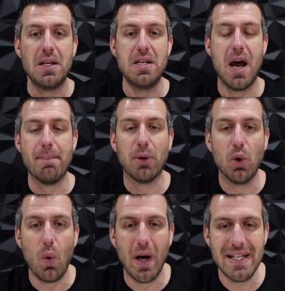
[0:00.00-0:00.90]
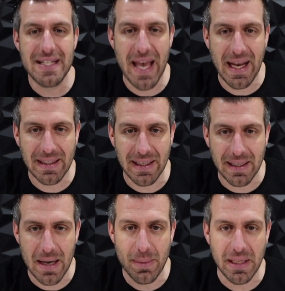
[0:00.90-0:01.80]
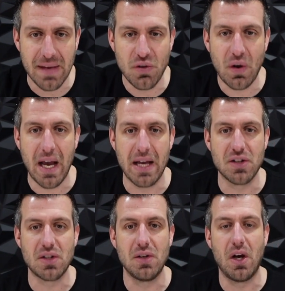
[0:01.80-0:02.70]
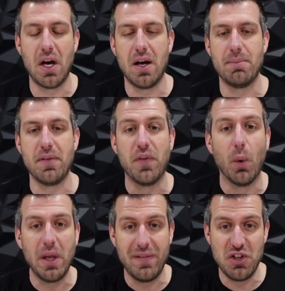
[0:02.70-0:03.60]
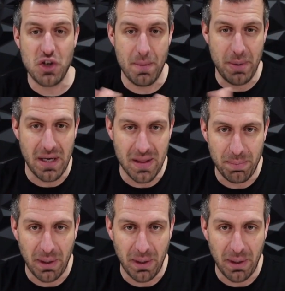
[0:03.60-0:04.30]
Number one tactic I'm gonna give you guys before we even jump into the